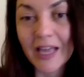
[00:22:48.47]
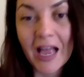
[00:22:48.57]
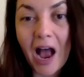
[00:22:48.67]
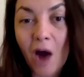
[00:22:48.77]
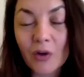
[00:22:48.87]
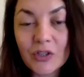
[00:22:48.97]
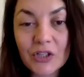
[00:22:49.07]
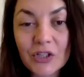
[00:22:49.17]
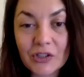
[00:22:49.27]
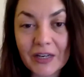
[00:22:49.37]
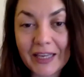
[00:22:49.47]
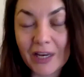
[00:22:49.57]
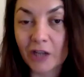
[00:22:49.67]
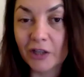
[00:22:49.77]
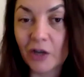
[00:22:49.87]
Our children
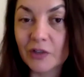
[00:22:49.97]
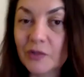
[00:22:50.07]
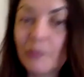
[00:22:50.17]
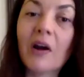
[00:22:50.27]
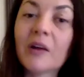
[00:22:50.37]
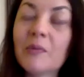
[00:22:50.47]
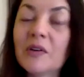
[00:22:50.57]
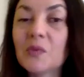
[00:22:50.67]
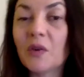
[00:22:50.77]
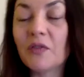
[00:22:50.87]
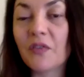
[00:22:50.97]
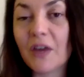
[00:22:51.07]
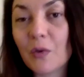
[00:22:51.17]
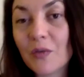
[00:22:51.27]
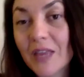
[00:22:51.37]
cannot go to park because we're afraid
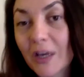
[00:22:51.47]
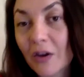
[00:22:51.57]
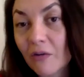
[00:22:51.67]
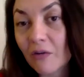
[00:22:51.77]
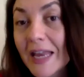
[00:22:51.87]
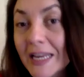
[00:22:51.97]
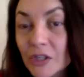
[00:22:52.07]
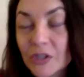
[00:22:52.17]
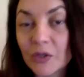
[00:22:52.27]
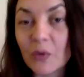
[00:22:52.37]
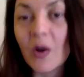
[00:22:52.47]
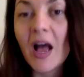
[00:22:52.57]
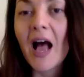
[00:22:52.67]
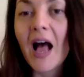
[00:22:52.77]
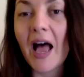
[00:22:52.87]
who they're going to run into.
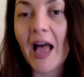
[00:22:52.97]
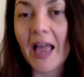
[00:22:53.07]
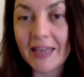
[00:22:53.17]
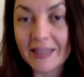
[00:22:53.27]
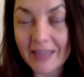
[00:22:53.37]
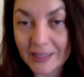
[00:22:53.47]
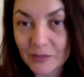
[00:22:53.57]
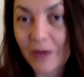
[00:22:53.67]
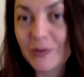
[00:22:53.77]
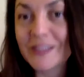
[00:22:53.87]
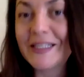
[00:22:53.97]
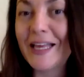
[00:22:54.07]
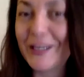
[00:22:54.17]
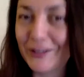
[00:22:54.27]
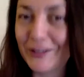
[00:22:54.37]
And then that's why we said
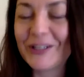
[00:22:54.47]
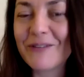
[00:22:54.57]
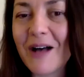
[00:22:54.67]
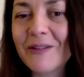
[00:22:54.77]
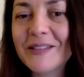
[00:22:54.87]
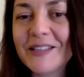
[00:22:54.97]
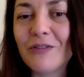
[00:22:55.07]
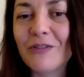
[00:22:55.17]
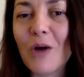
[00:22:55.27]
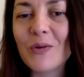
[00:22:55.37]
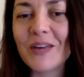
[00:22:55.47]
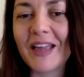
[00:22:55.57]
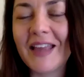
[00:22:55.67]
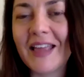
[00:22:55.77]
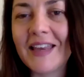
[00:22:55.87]
you took a mountain road,
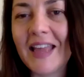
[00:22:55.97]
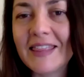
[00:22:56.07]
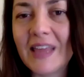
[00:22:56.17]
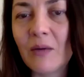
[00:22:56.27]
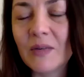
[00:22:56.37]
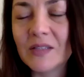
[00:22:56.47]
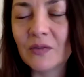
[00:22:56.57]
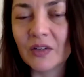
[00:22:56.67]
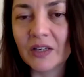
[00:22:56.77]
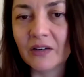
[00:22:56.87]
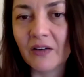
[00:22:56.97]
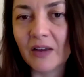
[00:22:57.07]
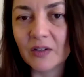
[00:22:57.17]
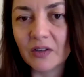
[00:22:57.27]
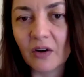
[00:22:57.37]
and that was really great
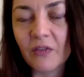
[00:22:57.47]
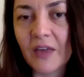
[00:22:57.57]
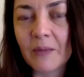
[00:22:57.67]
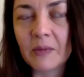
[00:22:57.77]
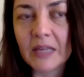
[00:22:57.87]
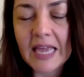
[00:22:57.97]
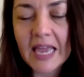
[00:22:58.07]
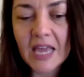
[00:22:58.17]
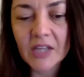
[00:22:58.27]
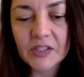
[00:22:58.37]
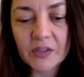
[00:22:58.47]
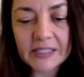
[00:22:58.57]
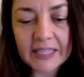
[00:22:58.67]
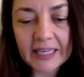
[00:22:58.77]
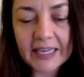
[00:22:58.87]
with your family. So
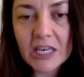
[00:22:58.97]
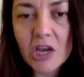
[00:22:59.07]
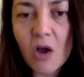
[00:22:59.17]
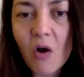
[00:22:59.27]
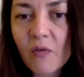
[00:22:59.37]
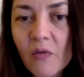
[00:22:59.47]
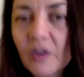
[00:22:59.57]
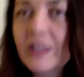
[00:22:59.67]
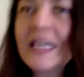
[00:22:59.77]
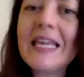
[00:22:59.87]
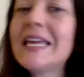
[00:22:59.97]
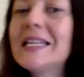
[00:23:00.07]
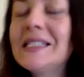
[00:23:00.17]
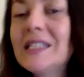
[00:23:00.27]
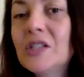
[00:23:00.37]
it's like no really
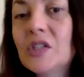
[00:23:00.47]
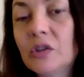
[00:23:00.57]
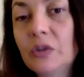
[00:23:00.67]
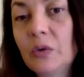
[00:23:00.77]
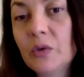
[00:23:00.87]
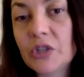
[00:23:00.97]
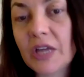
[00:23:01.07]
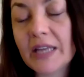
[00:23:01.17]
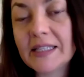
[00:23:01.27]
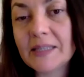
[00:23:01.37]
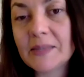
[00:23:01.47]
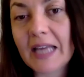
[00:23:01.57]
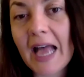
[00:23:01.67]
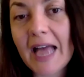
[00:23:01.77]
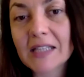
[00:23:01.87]
easy solution, since it
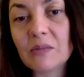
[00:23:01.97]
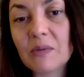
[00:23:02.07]
has to be